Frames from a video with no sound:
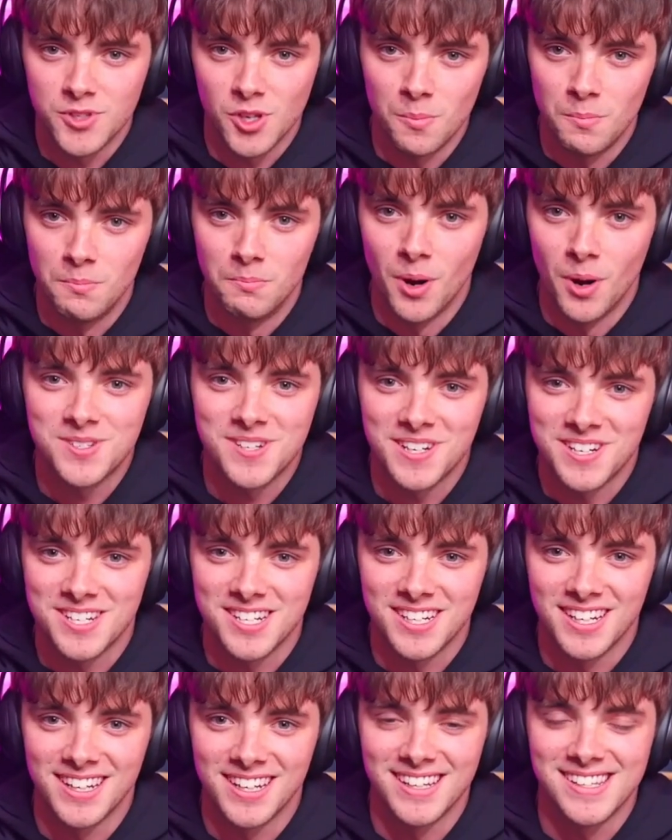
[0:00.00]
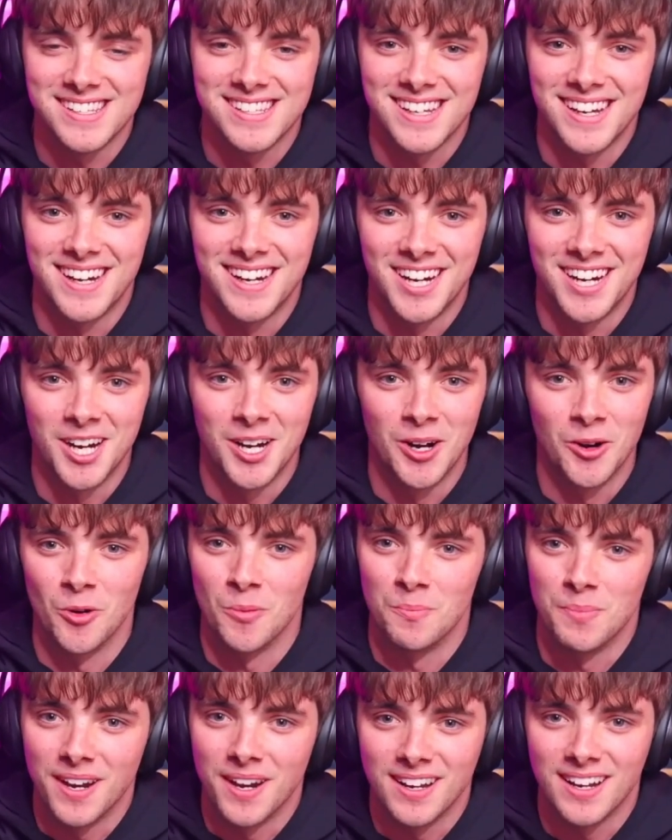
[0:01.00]
So most engineers uh, or
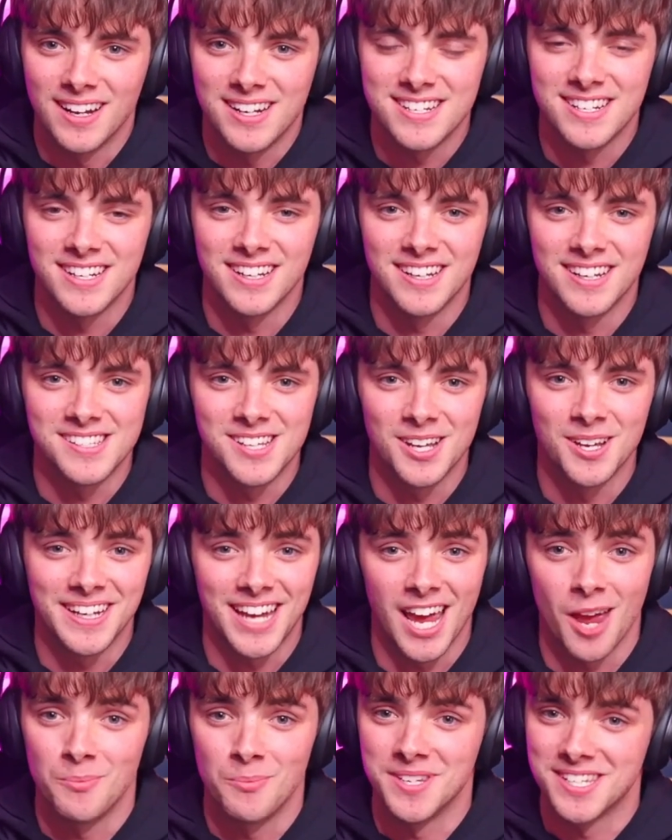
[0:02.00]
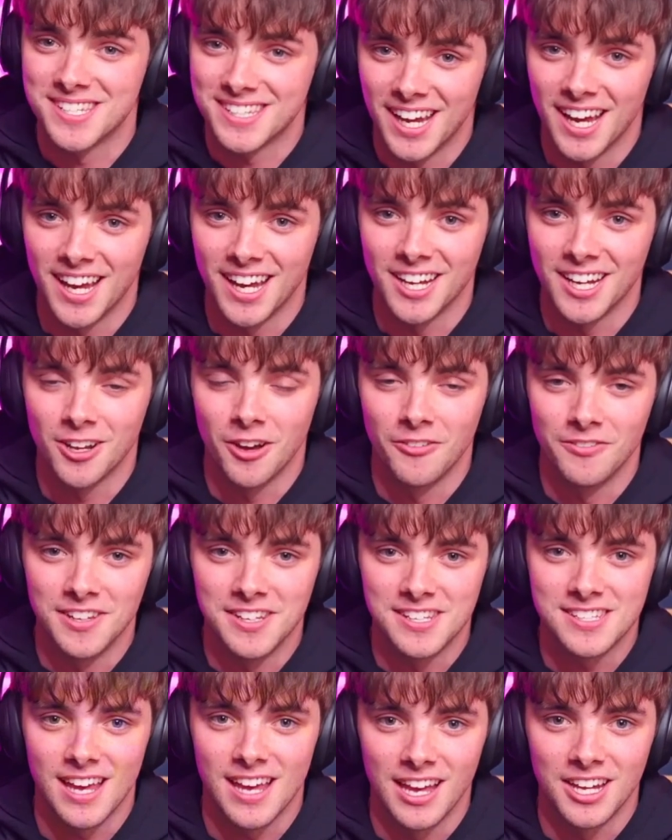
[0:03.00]
embedded engineers uh, can be scared of
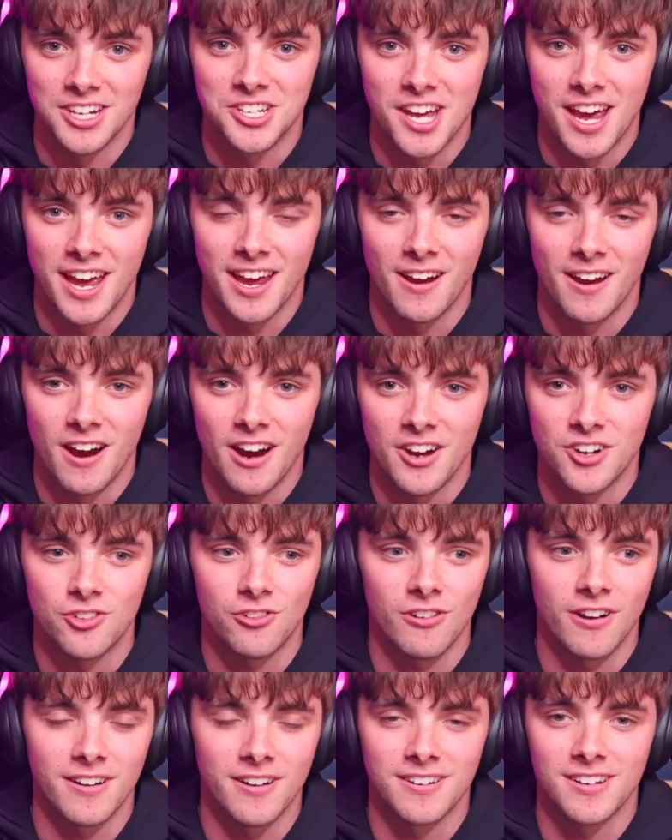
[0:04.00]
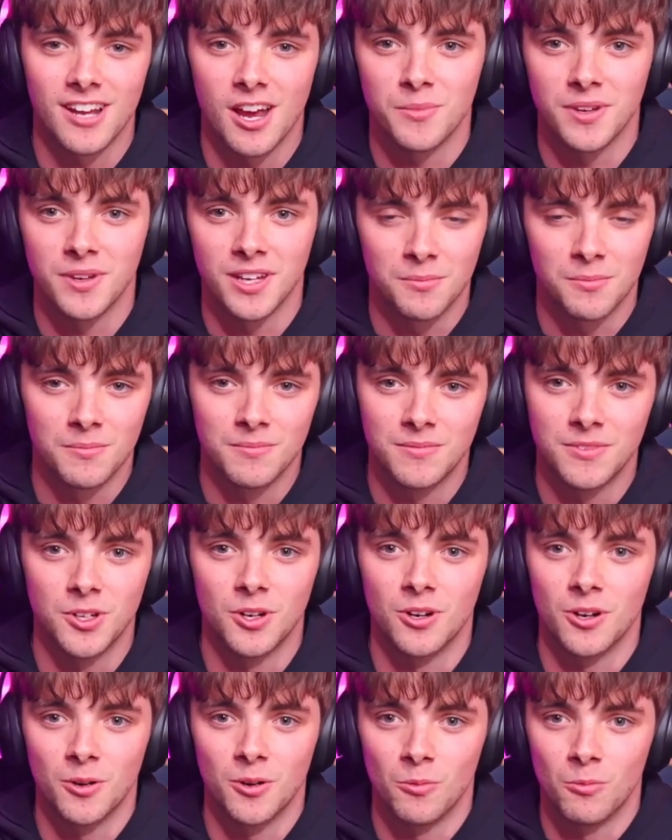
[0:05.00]
this edge AI trend. I mean, you
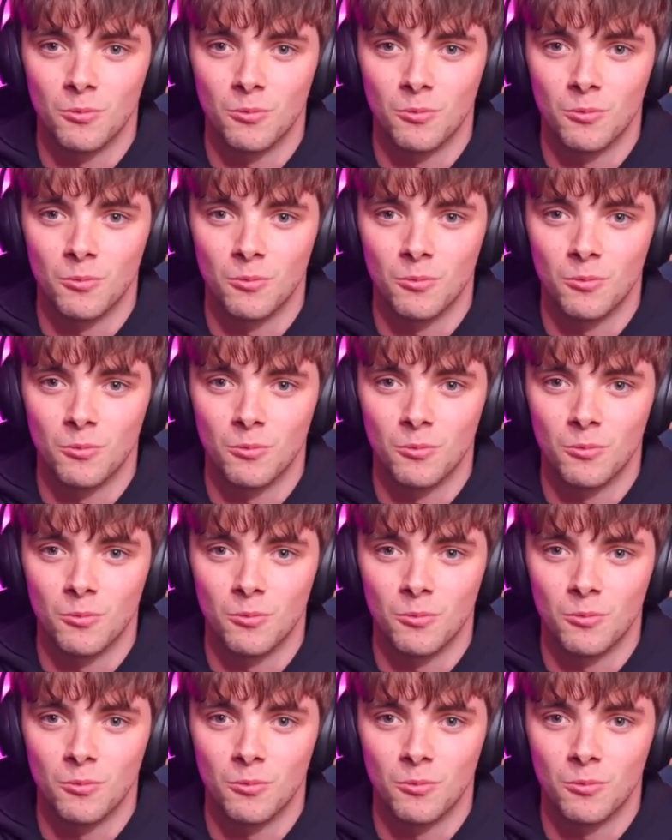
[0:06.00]
know,